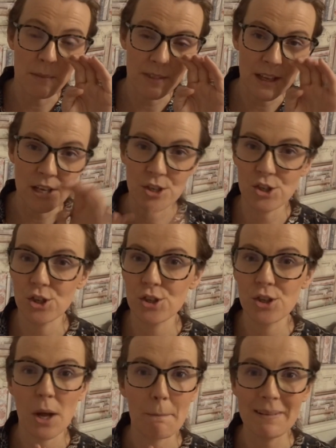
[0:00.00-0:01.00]
They're
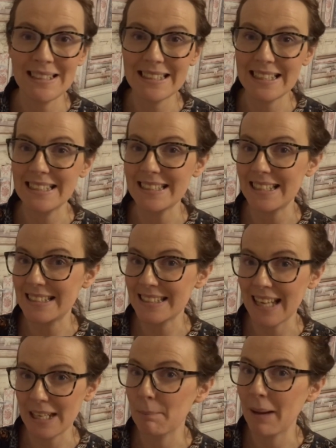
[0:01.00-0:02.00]
just biscuits
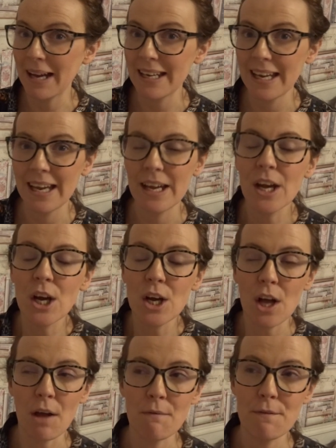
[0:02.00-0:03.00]
inside a packet.
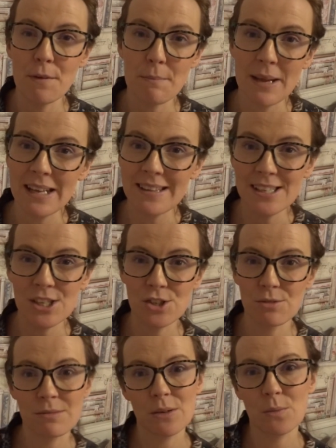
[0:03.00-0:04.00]
For me, this is
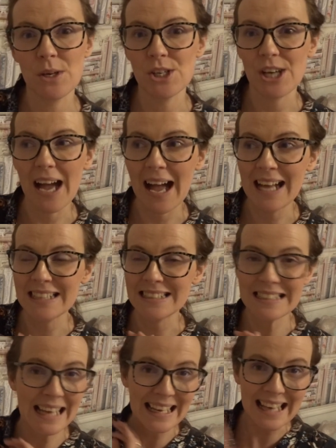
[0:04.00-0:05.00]
something which I
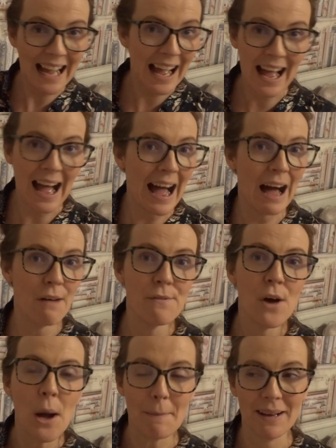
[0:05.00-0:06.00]
can't have
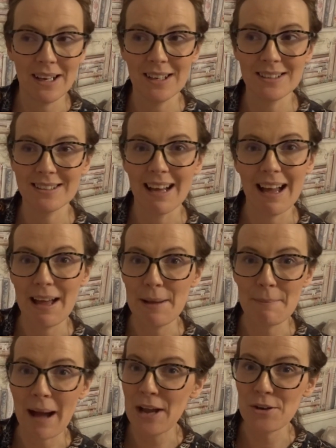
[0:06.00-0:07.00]
because
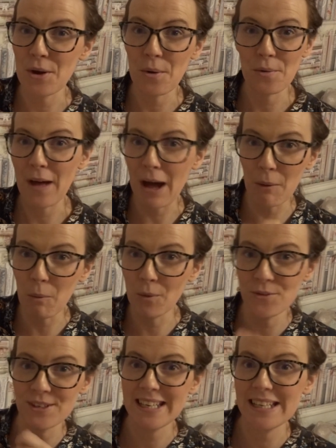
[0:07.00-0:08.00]
I know that I'll
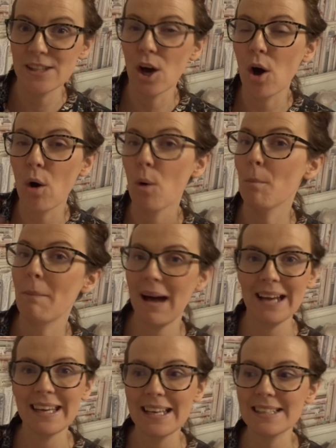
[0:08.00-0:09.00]
want to eat the whole
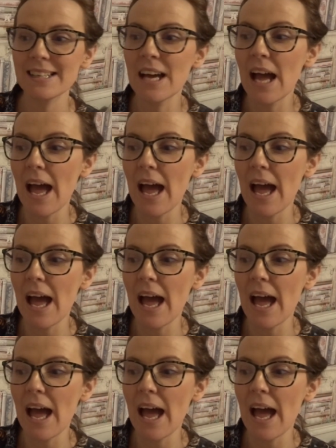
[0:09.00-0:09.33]
packet.